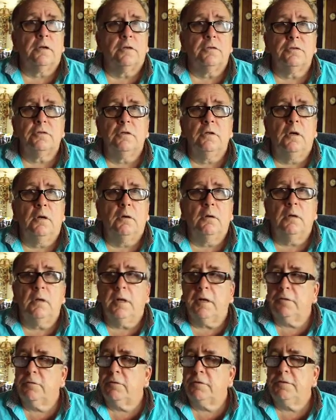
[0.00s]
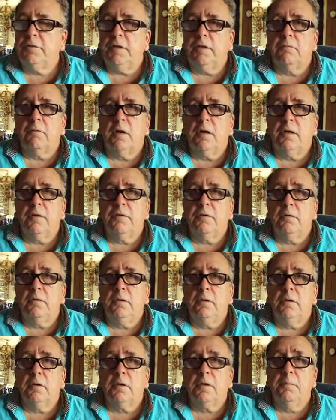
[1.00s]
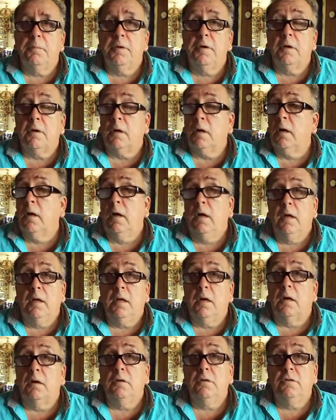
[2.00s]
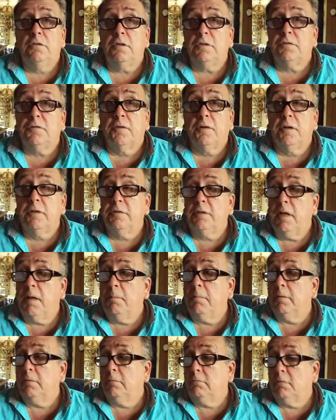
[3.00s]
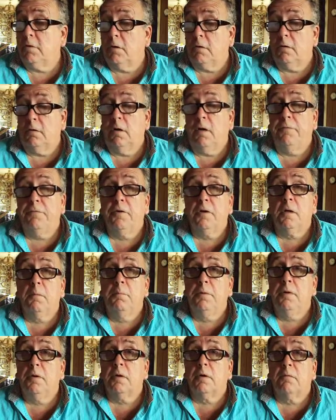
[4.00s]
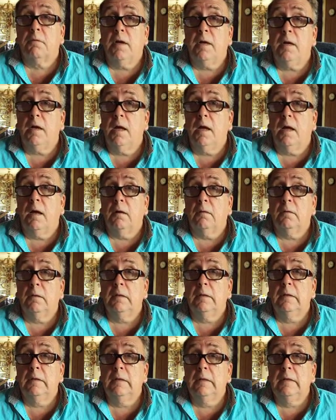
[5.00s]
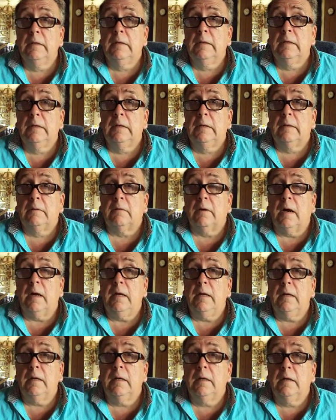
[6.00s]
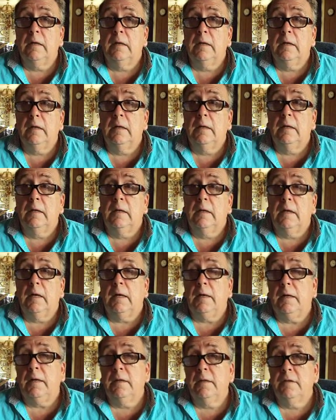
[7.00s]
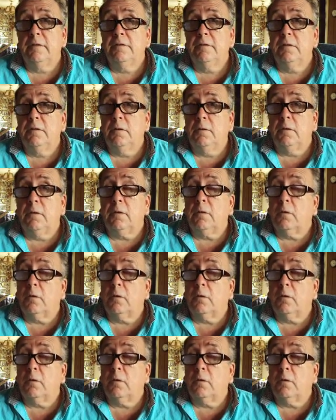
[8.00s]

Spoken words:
There's no electricity running through your computer. Just for an example, turn off your computer right now, right? And then listen to